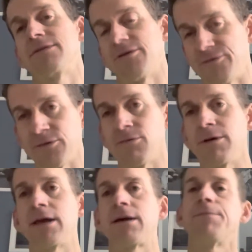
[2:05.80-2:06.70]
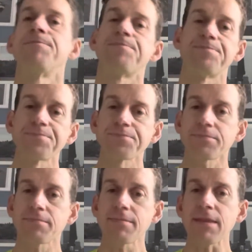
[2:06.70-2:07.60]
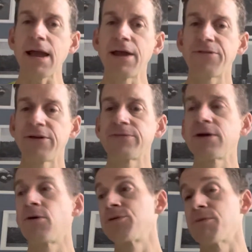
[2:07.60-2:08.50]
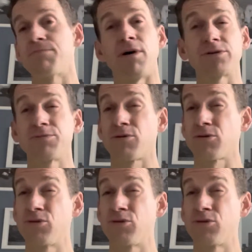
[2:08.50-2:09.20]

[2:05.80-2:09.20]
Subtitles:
a full week. I think they go into Baltimore,